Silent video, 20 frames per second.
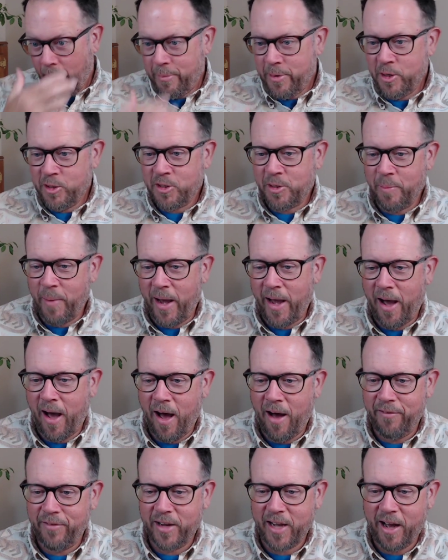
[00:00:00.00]
using my
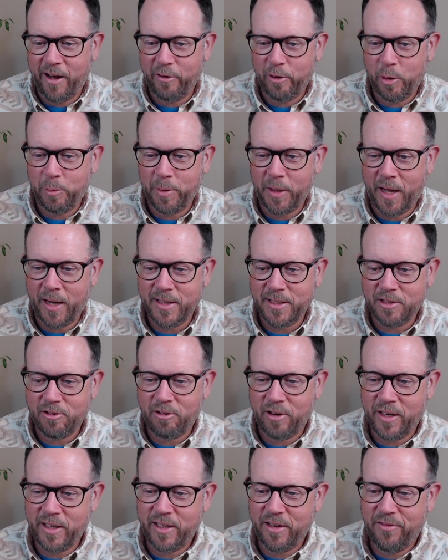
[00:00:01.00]
avocado appliance
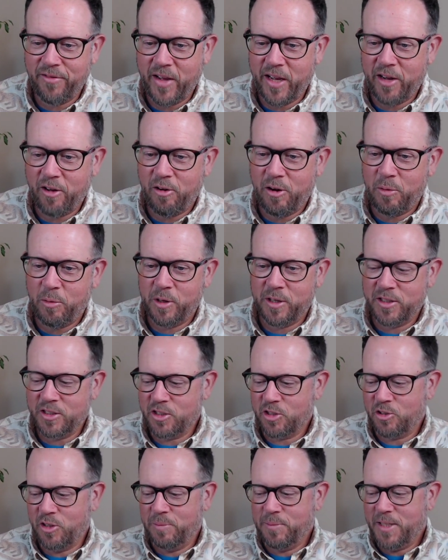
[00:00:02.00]
green Kaweco I won on
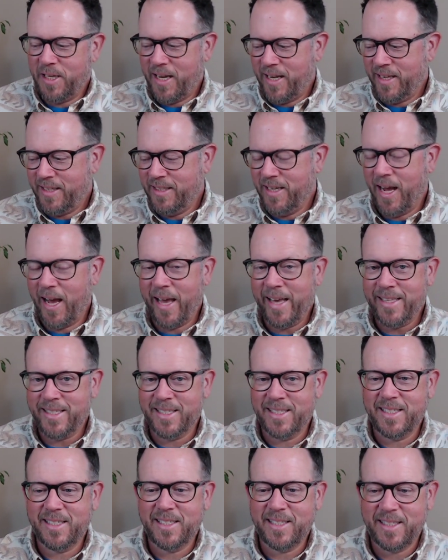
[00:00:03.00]
stream today.
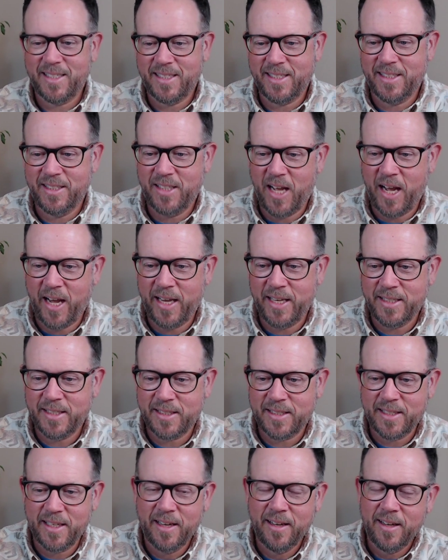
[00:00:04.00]
Nice.
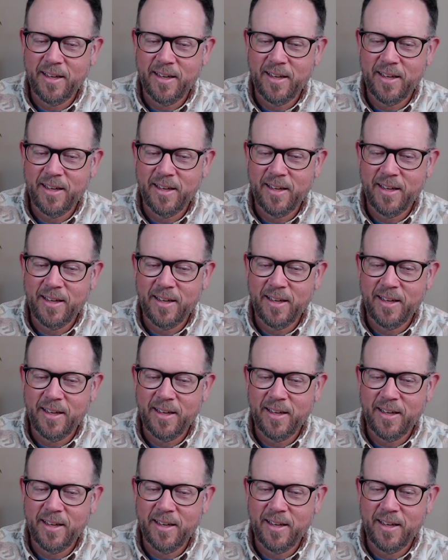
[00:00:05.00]
Nice.